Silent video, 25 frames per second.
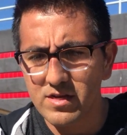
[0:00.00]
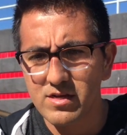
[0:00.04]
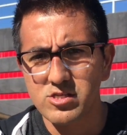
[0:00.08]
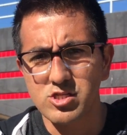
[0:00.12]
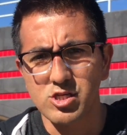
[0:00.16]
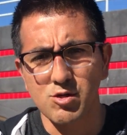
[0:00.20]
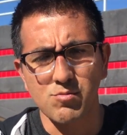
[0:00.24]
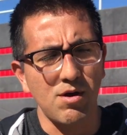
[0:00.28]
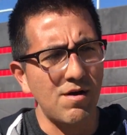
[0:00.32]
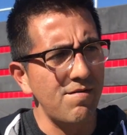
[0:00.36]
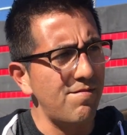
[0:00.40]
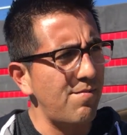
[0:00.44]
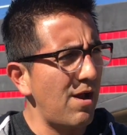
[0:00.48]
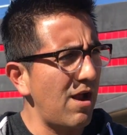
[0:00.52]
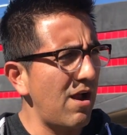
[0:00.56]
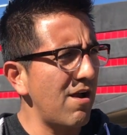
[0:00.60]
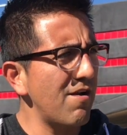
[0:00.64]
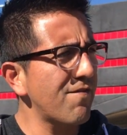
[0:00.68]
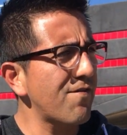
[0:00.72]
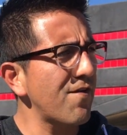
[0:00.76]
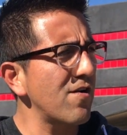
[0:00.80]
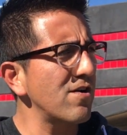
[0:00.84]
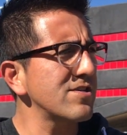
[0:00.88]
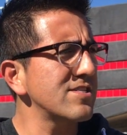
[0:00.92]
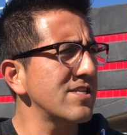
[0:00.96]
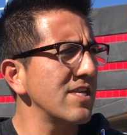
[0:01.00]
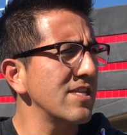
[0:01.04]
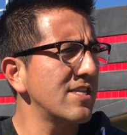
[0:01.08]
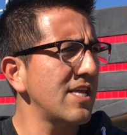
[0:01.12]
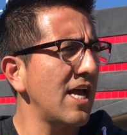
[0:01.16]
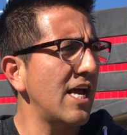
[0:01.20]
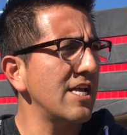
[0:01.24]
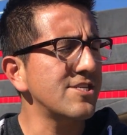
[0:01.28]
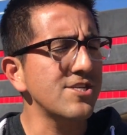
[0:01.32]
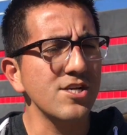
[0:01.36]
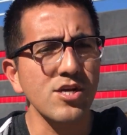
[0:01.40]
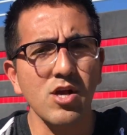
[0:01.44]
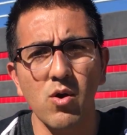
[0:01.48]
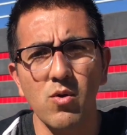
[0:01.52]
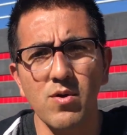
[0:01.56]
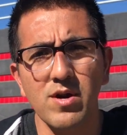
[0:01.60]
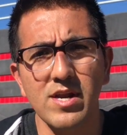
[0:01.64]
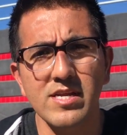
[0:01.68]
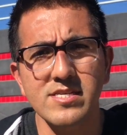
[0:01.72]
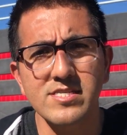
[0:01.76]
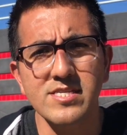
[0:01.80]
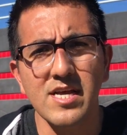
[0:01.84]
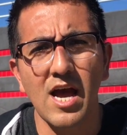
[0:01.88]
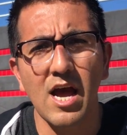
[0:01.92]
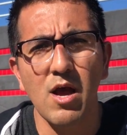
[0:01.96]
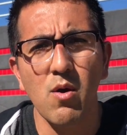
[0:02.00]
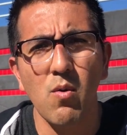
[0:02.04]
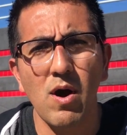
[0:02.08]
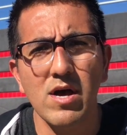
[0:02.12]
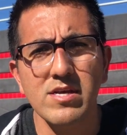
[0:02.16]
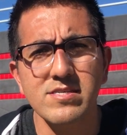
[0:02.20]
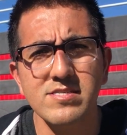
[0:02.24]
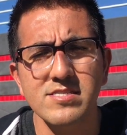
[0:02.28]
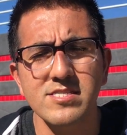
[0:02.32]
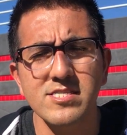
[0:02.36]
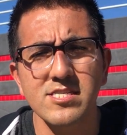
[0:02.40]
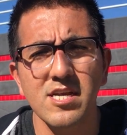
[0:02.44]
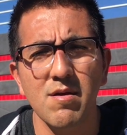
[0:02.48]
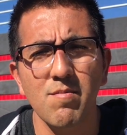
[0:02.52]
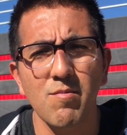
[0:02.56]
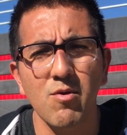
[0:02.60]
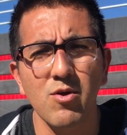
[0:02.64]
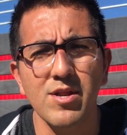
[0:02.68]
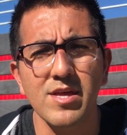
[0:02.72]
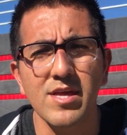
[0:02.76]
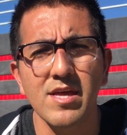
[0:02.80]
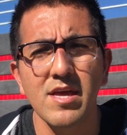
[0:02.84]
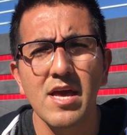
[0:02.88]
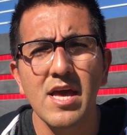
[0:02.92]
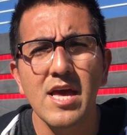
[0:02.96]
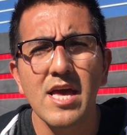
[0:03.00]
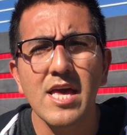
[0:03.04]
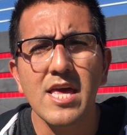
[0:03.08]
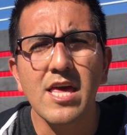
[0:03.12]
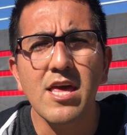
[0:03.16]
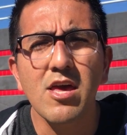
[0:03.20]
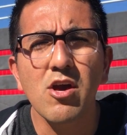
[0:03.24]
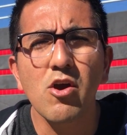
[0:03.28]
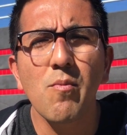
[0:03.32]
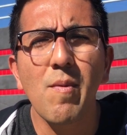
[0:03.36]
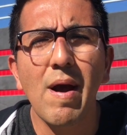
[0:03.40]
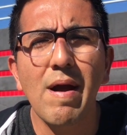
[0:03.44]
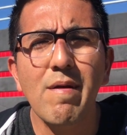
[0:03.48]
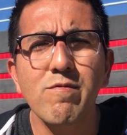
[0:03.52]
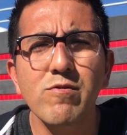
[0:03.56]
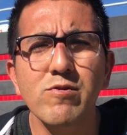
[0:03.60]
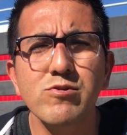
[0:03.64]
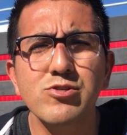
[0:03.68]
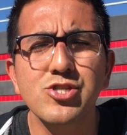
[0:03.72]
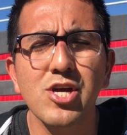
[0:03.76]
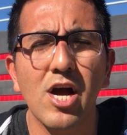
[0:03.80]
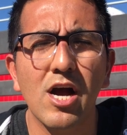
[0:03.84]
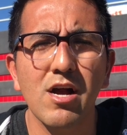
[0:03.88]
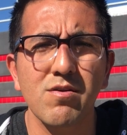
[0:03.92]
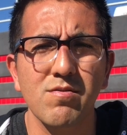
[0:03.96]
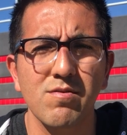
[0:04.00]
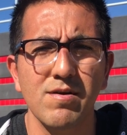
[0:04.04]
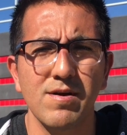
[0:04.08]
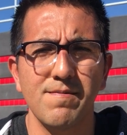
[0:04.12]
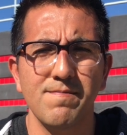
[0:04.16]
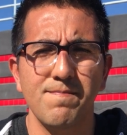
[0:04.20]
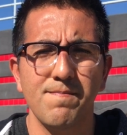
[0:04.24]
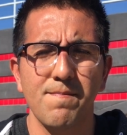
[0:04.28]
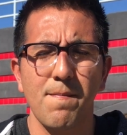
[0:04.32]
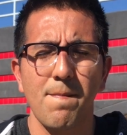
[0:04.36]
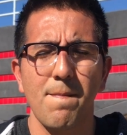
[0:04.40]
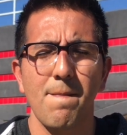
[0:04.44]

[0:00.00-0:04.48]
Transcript: So my very first intention going into ayahuasca ceremony, heal my root chakra.